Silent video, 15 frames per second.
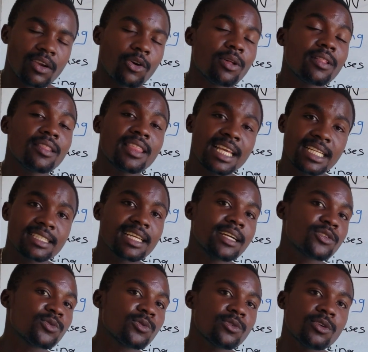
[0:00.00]
on things
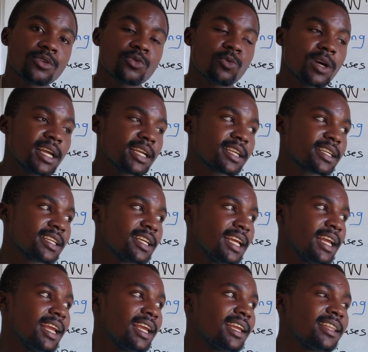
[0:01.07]
that will not work,
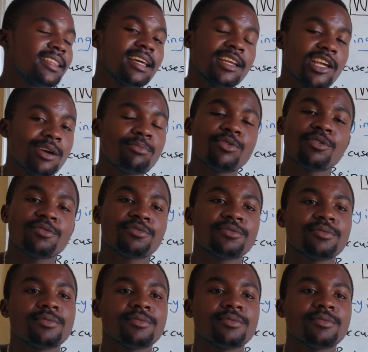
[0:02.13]
in the name